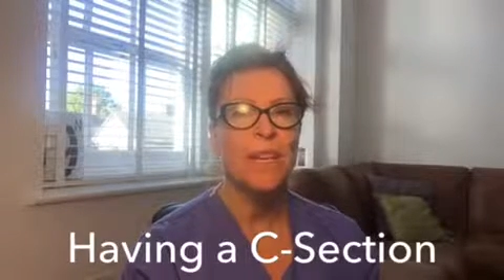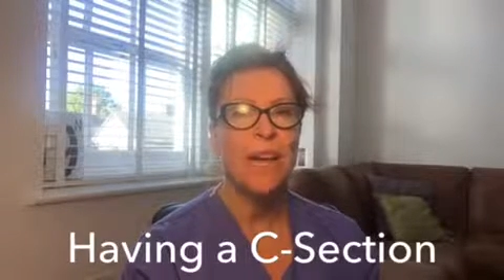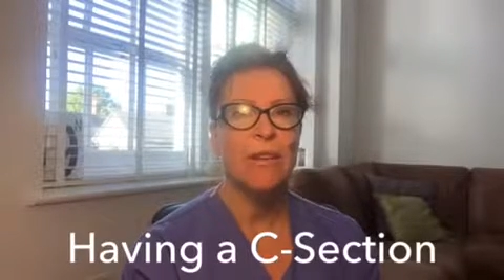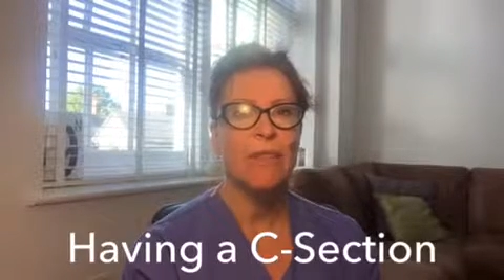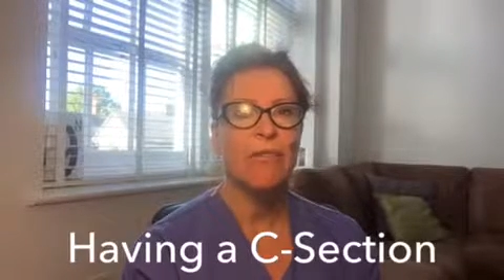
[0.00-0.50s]

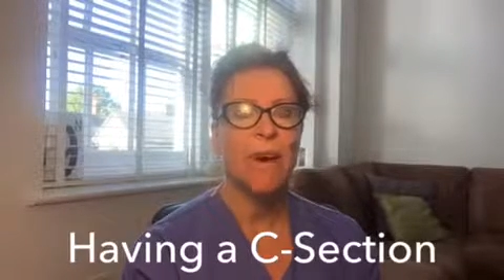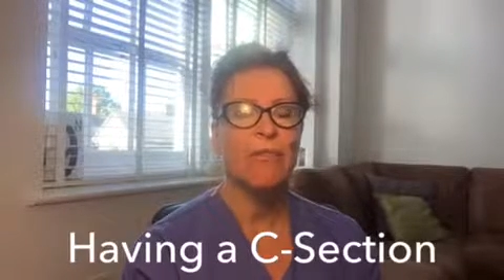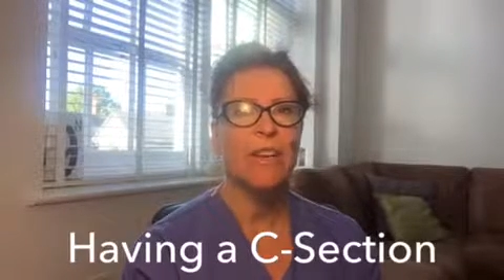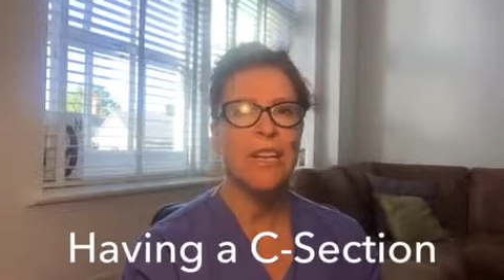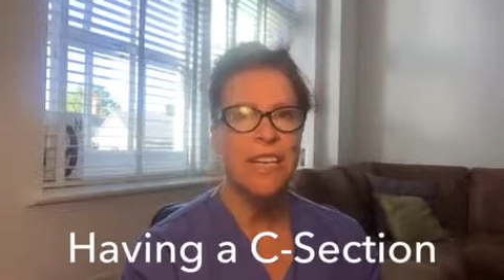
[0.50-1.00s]
Now, you might
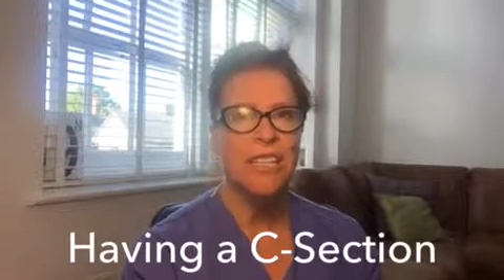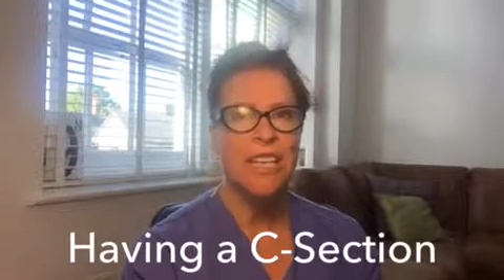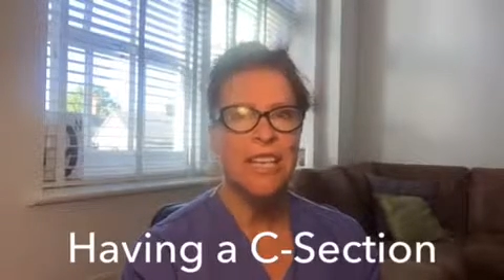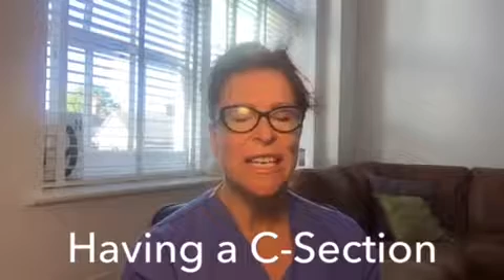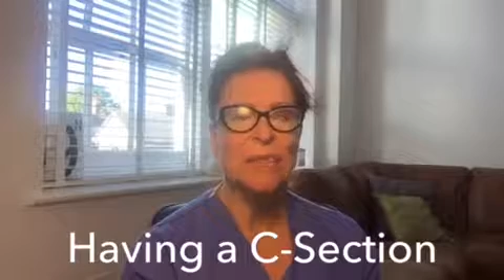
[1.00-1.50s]
feel
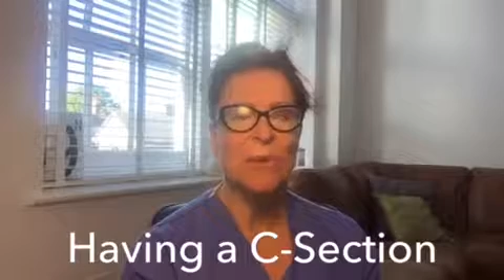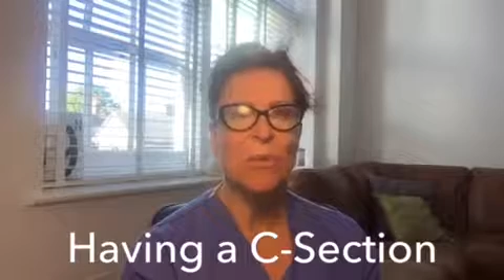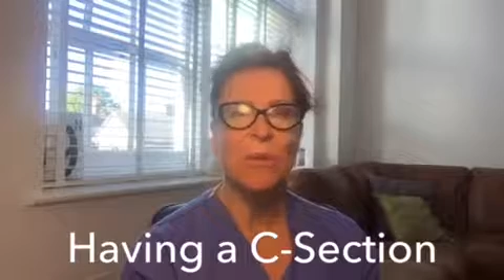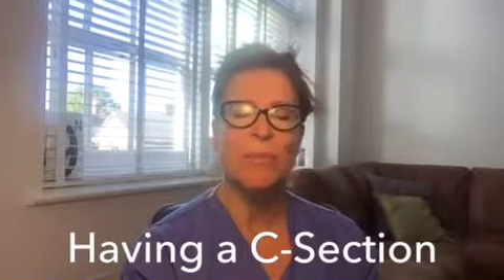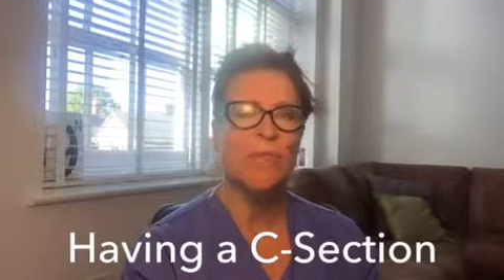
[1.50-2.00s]
initially a little bit
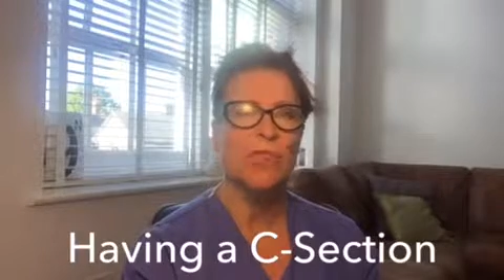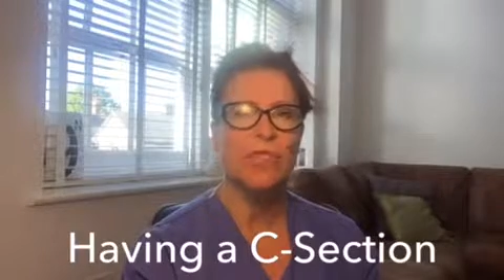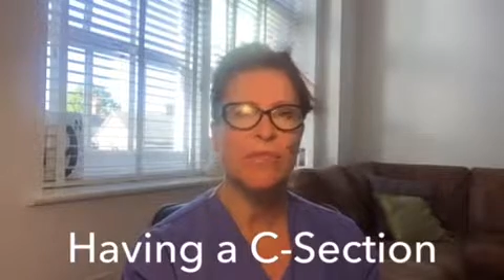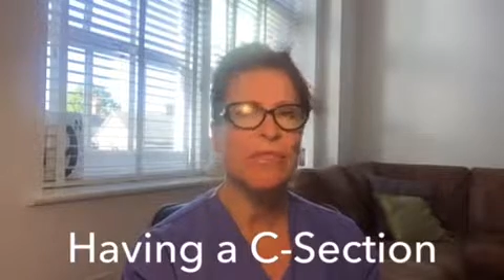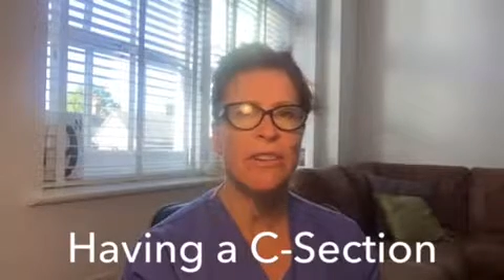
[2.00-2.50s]
wobbly, but you
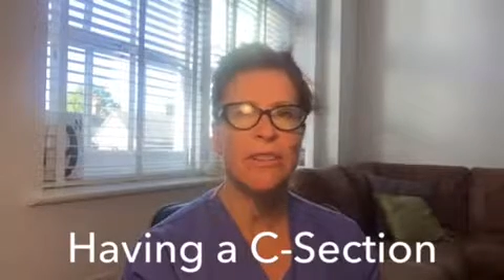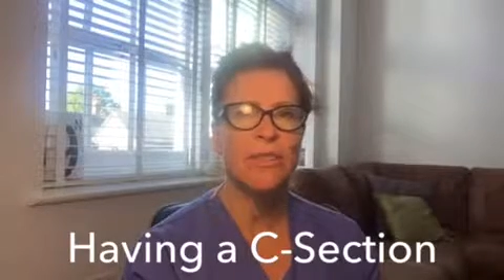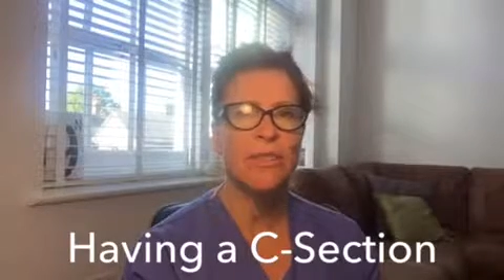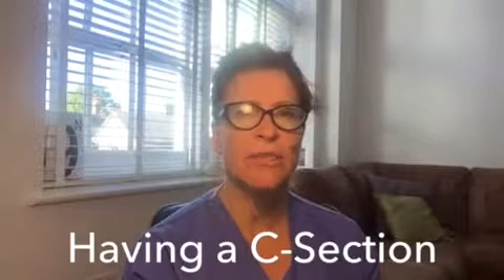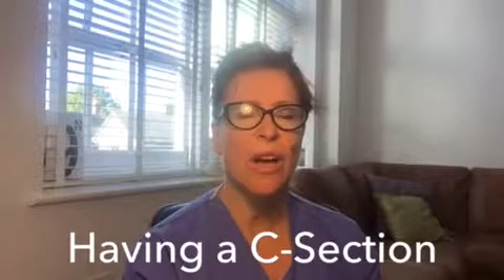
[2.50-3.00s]
shouldn't feel
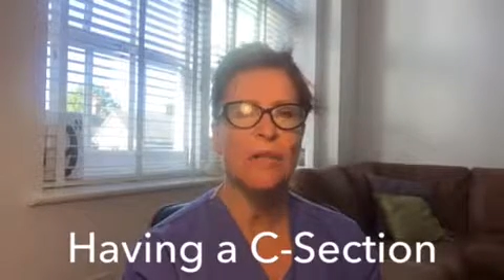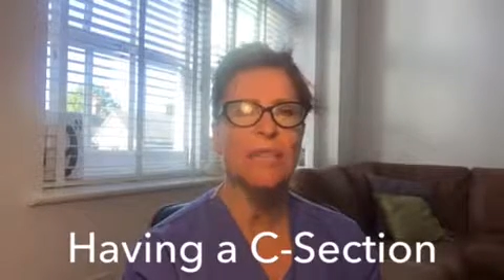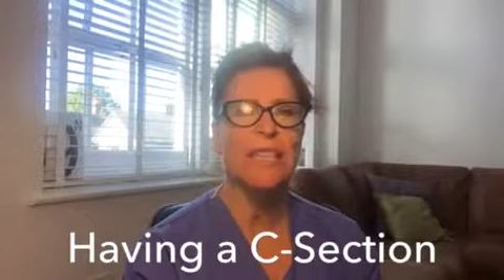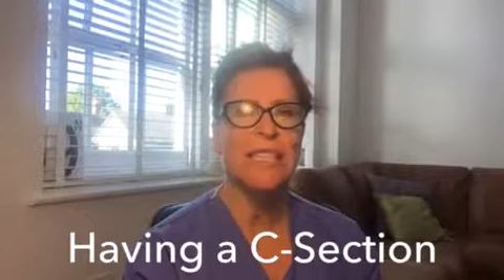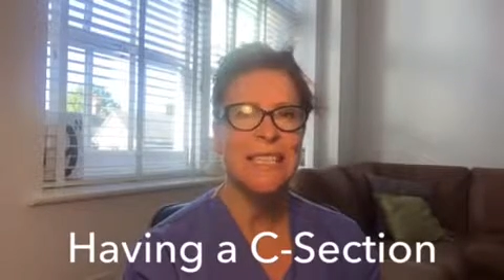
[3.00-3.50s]
sort of
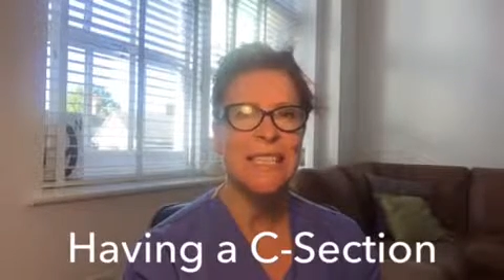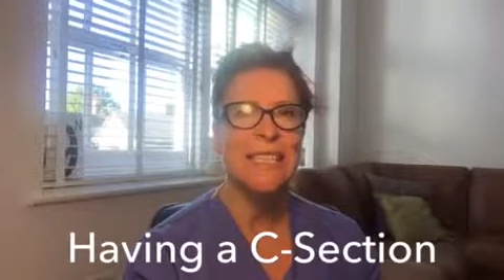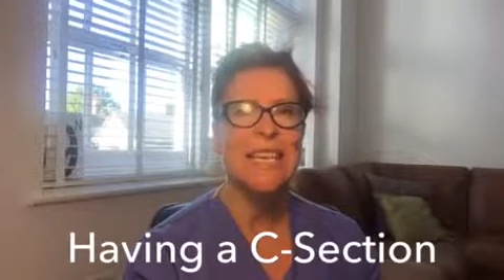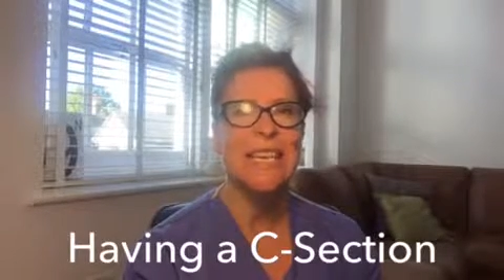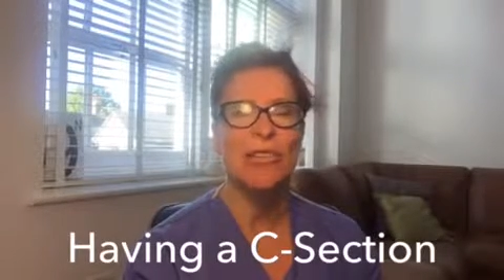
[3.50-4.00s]
overly
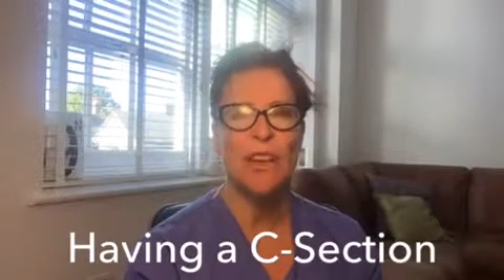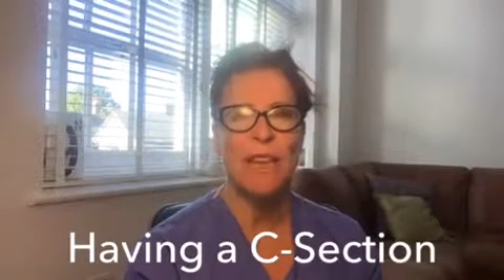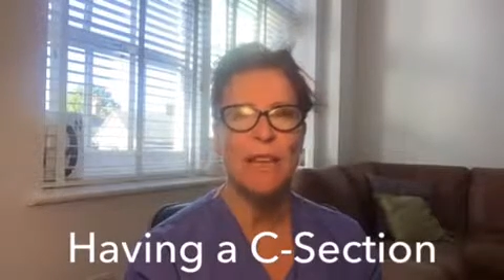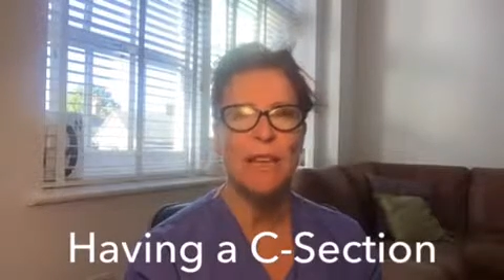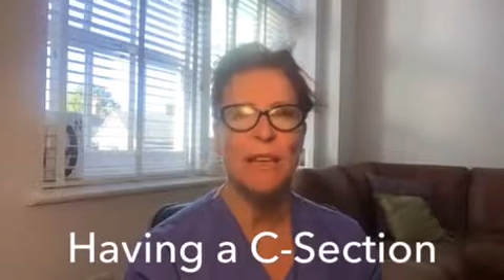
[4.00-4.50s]
dizzy or
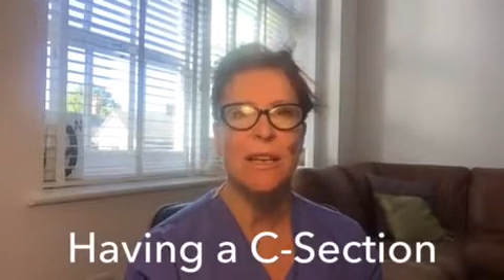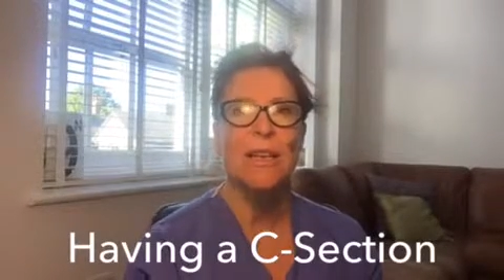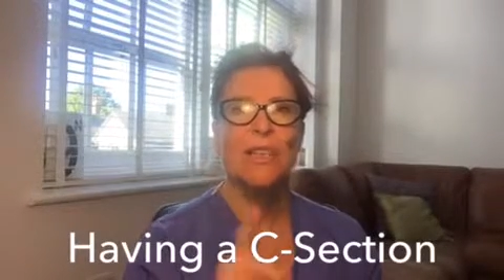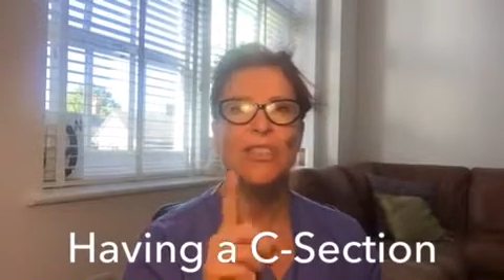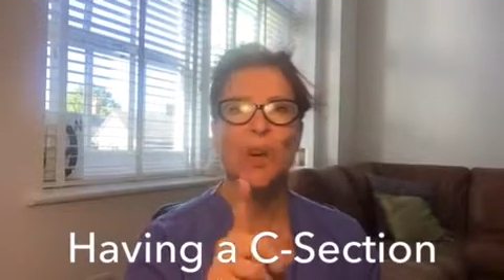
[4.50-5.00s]
anything.
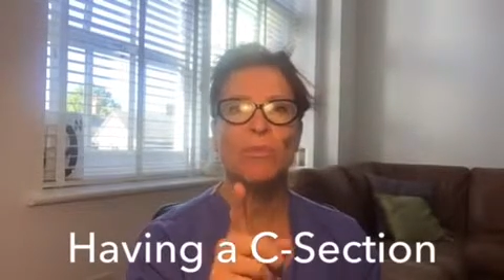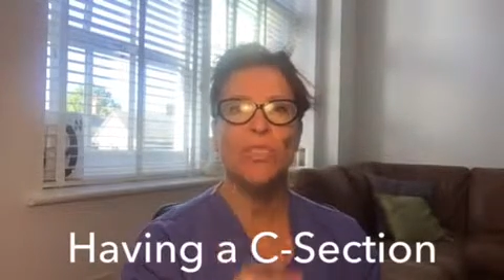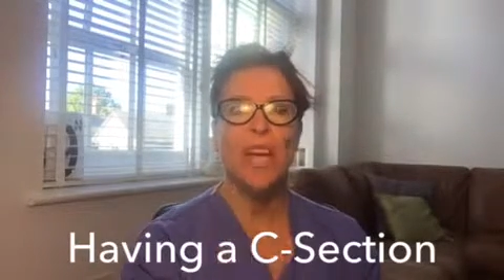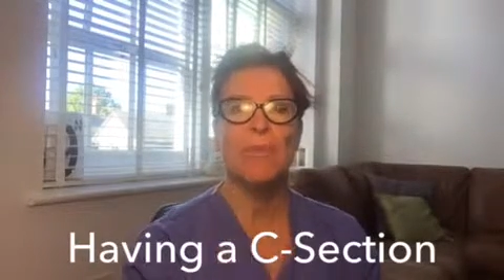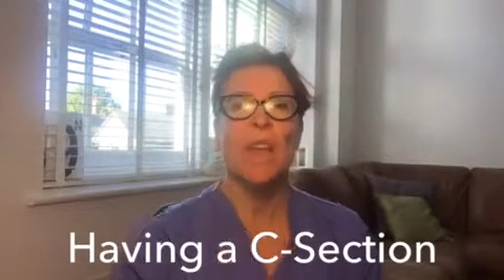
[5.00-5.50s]
Top
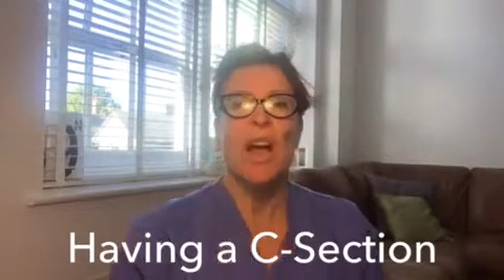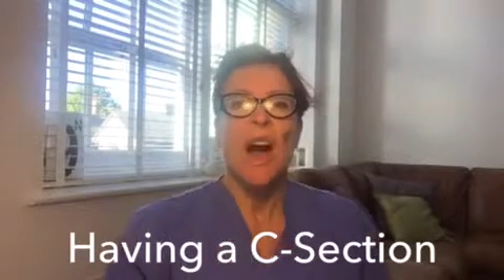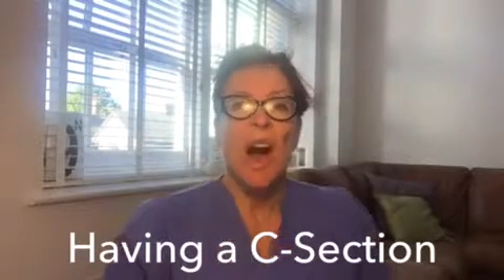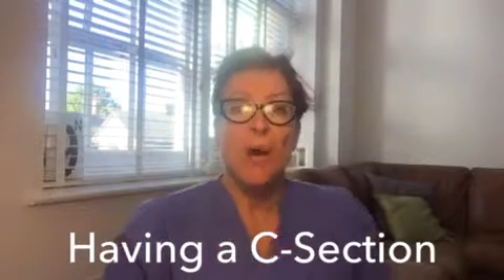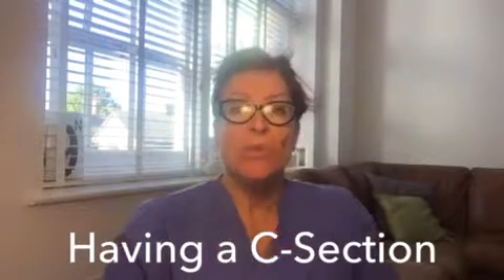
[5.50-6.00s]
tip,
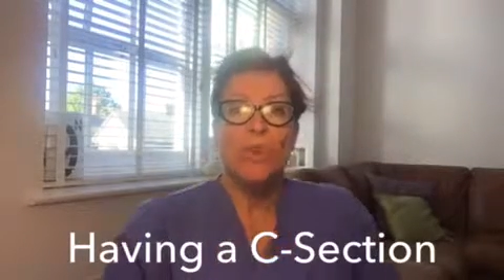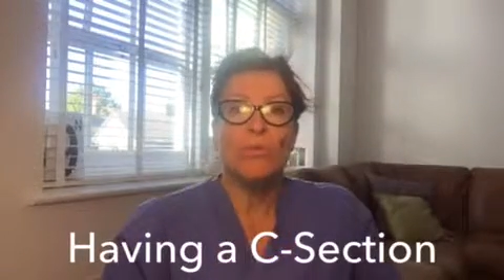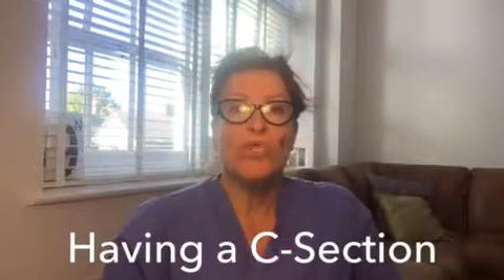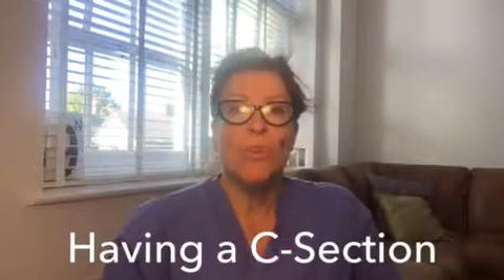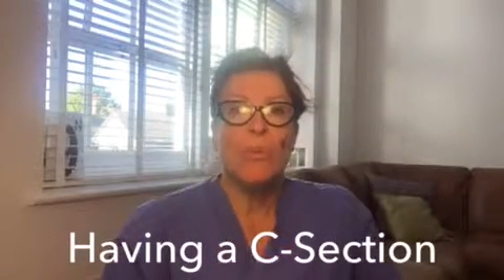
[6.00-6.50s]
hold
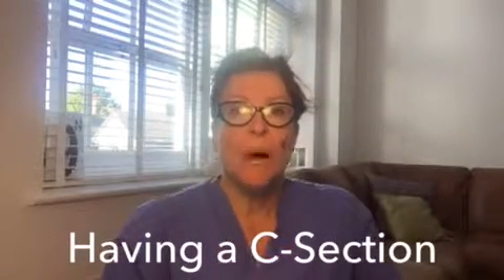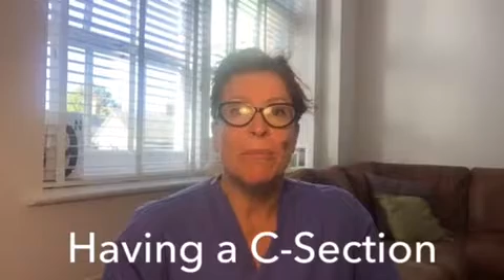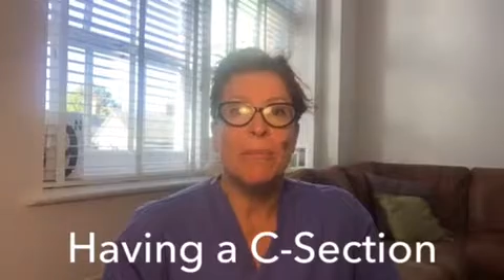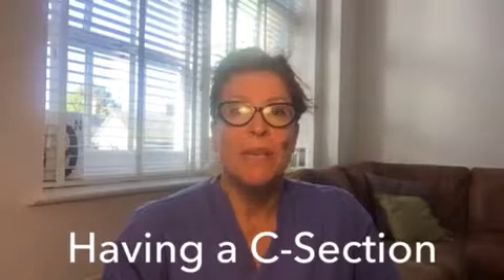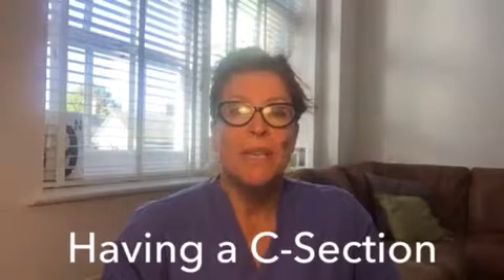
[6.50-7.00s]
onto your bump.